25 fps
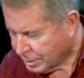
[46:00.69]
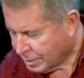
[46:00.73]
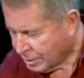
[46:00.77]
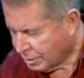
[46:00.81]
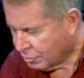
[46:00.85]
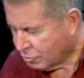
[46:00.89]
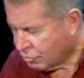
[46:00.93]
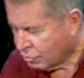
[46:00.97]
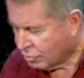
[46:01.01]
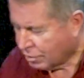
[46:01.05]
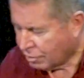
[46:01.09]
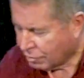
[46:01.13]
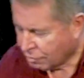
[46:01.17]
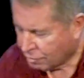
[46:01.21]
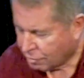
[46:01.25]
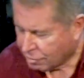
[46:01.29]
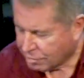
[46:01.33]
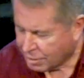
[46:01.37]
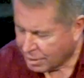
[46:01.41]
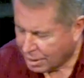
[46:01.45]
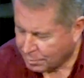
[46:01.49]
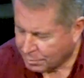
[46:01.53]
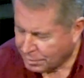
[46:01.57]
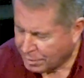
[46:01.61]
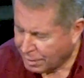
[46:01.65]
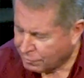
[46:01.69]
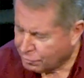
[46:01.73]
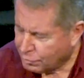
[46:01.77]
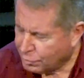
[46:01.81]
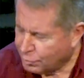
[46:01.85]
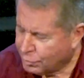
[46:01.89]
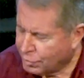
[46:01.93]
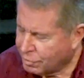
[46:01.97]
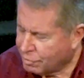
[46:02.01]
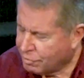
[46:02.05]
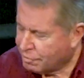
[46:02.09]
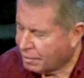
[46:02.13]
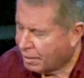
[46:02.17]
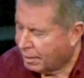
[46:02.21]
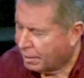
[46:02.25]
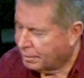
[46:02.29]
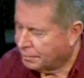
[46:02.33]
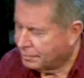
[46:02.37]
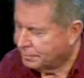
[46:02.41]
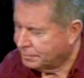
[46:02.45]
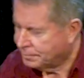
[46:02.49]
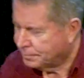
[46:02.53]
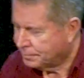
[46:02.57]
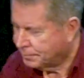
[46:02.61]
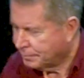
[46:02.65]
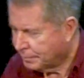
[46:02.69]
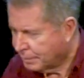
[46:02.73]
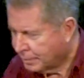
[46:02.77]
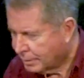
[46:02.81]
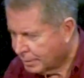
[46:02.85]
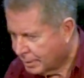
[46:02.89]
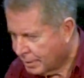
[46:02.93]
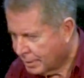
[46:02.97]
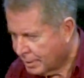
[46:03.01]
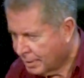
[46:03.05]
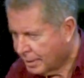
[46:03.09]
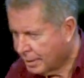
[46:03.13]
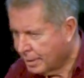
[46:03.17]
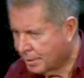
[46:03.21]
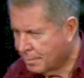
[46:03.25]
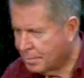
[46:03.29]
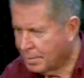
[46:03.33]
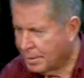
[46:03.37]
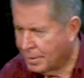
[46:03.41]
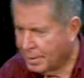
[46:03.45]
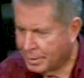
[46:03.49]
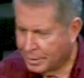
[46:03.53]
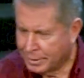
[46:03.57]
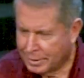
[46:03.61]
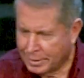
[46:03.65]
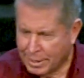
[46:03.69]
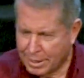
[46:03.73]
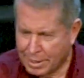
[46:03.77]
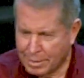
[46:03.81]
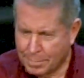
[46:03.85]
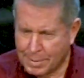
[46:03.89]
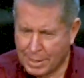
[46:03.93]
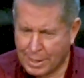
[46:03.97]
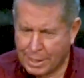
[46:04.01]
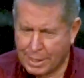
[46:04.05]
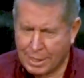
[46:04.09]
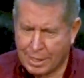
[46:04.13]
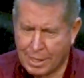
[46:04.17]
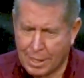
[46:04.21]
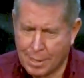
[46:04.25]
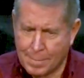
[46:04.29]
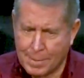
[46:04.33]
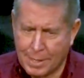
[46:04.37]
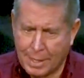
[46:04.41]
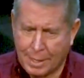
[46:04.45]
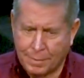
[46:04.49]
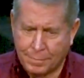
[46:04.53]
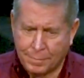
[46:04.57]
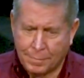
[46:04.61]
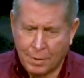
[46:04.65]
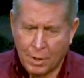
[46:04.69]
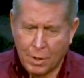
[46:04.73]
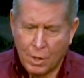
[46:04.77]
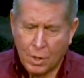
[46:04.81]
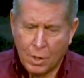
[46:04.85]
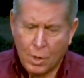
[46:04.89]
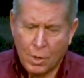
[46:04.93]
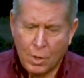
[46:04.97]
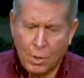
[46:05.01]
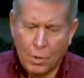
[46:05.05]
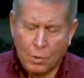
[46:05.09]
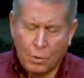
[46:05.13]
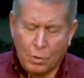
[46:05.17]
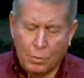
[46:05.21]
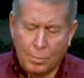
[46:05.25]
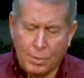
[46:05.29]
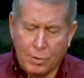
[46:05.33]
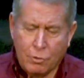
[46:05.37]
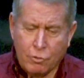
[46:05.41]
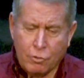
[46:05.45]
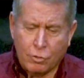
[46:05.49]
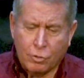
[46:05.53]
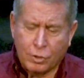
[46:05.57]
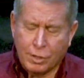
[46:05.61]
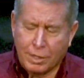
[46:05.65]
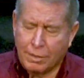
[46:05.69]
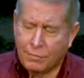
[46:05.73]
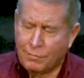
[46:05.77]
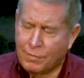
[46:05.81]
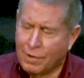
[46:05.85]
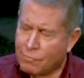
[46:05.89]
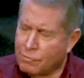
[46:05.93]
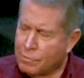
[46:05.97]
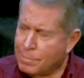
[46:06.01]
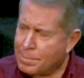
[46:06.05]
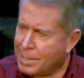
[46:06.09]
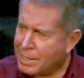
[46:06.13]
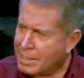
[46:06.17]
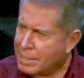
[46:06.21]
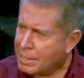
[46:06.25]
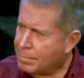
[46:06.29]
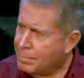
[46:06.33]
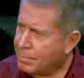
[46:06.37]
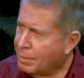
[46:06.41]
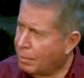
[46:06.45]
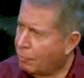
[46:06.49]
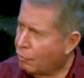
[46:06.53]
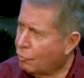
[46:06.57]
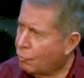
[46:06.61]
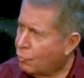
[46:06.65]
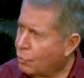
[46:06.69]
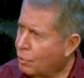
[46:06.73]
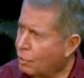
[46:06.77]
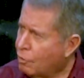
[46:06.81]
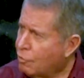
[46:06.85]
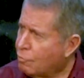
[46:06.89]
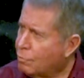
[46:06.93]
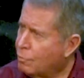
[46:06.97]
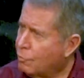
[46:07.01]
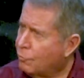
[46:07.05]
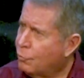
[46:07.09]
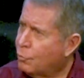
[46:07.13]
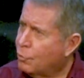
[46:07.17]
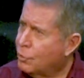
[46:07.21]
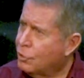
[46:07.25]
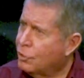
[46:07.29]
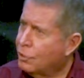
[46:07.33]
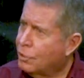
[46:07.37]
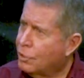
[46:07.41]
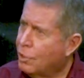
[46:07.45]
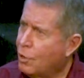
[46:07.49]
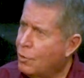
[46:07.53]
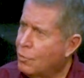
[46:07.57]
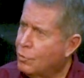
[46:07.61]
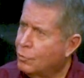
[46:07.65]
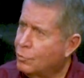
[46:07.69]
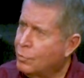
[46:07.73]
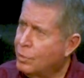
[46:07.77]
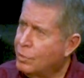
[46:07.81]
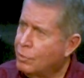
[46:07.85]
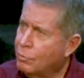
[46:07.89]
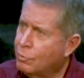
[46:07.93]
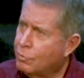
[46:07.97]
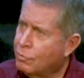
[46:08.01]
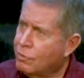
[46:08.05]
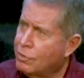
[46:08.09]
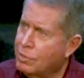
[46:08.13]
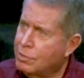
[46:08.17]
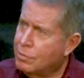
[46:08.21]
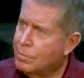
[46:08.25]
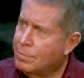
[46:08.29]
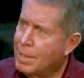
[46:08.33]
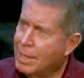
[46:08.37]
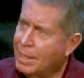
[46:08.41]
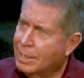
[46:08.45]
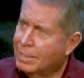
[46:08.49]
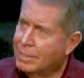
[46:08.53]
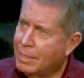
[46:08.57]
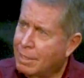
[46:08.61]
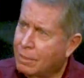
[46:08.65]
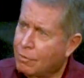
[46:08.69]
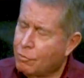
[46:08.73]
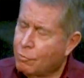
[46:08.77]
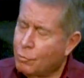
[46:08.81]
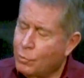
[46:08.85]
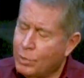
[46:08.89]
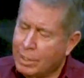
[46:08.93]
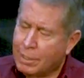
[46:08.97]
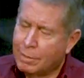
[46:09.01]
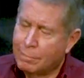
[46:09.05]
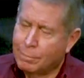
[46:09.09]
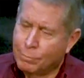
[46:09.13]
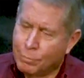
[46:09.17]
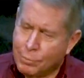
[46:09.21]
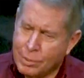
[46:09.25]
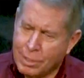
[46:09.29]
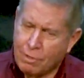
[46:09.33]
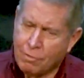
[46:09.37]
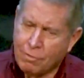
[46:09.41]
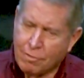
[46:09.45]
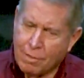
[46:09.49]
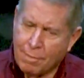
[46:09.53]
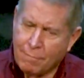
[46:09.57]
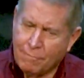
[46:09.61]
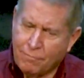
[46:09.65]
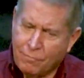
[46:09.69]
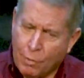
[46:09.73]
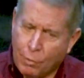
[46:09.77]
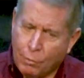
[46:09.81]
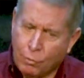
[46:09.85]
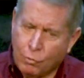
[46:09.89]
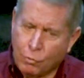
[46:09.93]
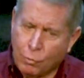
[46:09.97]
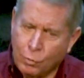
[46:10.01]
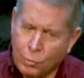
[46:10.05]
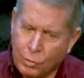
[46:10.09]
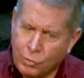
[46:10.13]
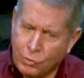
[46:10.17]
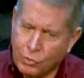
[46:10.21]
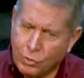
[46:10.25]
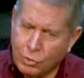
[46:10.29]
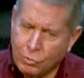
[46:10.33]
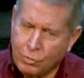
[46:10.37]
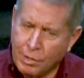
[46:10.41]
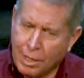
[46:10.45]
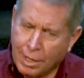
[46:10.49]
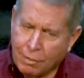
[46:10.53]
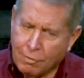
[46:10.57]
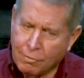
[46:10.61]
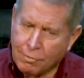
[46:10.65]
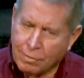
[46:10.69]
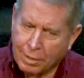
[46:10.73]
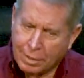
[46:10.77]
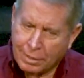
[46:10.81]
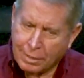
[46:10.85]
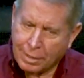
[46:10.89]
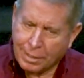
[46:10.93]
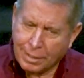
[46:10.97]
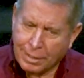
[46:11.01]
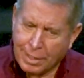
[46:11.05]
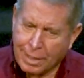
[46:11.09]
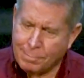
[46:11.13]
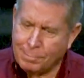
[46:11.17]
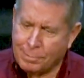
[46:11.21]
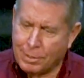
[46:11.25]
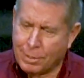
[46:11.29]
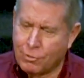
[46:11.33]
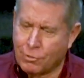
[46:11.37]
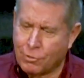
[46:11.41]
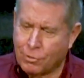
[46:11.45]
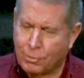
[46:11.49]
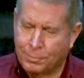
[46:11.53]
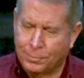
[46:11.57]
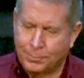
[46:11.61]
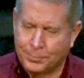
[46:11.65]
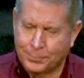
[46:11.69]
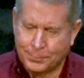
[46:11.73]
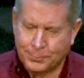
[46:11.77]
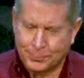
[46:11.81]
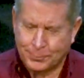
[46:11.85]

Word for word: In Jesus' name. And everyone said, Amen and amen and amen. Well, be sure to give everybody a big squeeze before you go, and we will see you back next week and bring some folks with you next Sunday. God bless you.